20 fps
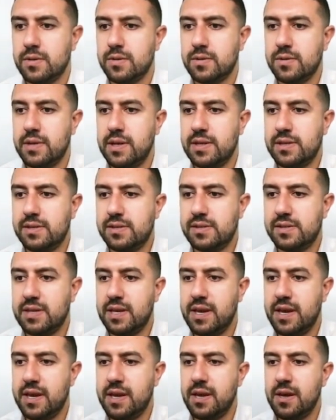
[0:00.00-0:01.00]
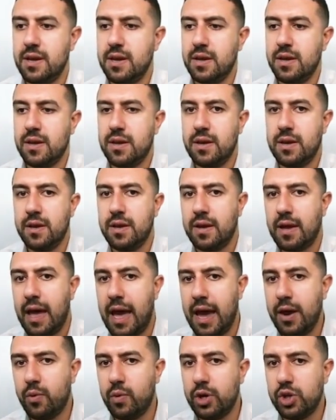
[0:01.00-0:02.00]
Let's say
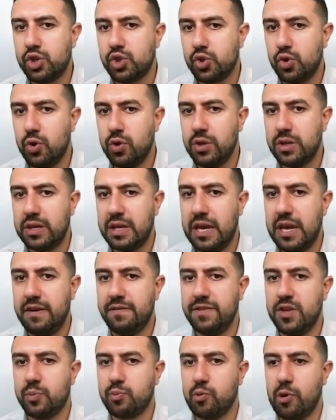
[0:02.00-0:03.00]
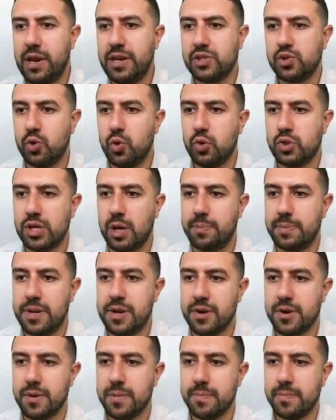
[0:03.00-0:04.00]
I want to short if the price goes up
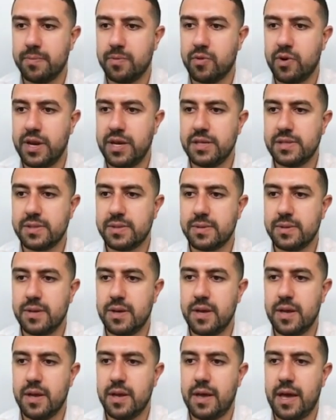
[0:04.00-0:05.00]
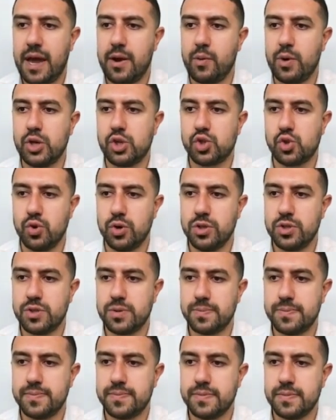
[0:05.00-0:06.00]
here, right? I want to short,
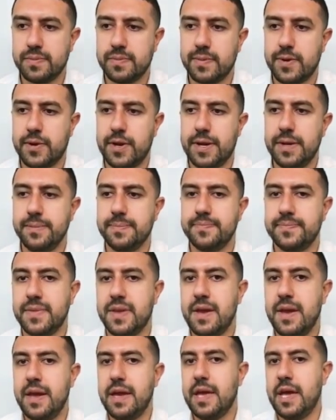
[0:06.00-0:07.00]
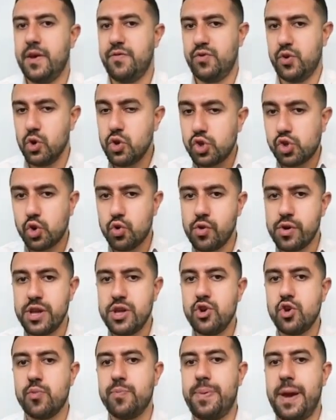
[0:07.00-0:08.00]
okay? If you're shorting,
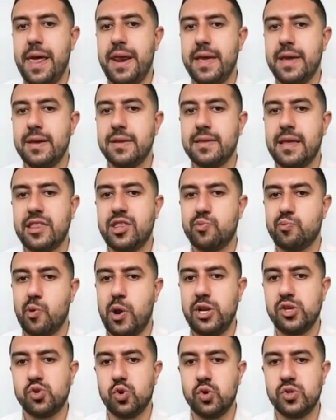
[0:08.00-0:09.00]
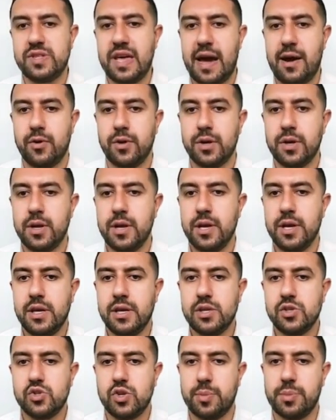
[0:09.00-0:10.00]
you're betting that the price goes down.
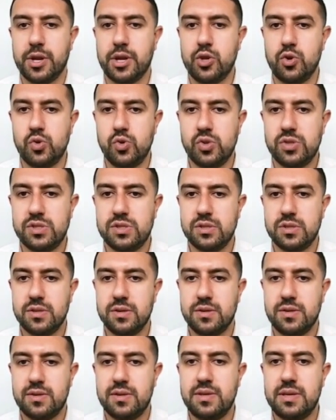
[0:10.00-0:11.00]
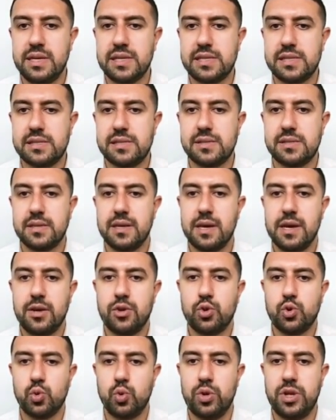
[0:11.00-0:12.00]
So I'm going to use this
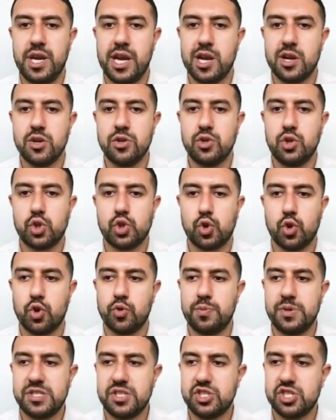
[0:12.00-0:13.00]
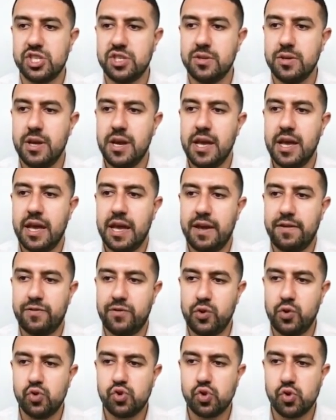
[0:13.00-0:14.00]
tool here, the short position. If
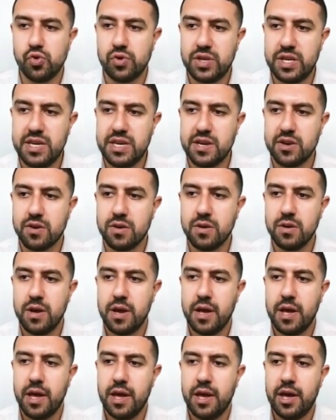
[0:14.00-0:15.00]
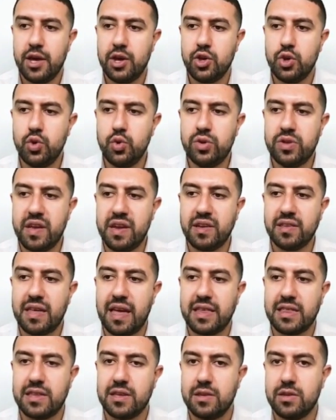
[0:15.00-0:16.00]
you short here, you think
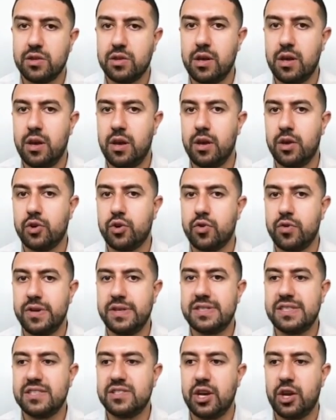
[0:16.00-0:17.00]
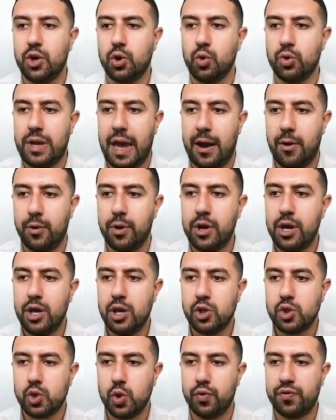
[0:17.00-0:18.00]
that the currency is going to go down.
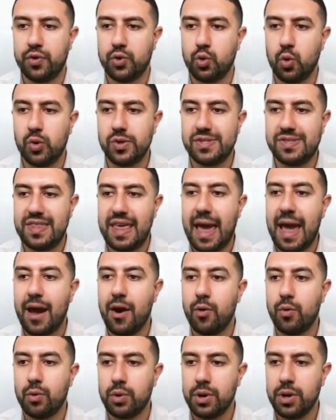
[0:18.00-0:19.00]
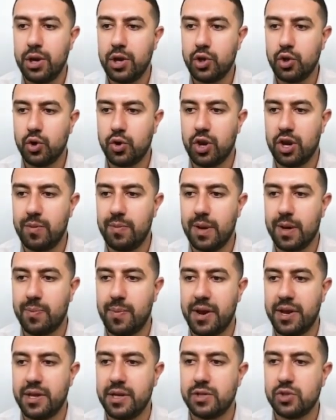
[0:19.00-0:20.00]
So if it goes down, you're going to make
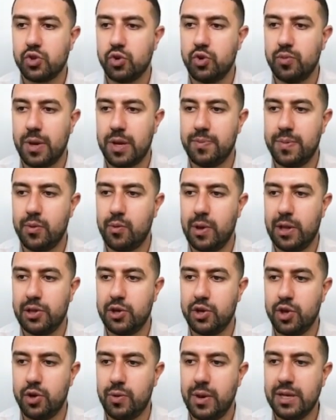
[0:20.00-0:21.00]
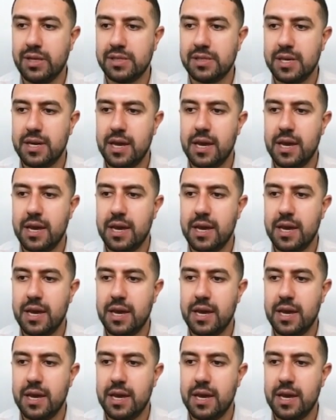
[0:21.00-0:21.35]
money. So you might be, well, you know what?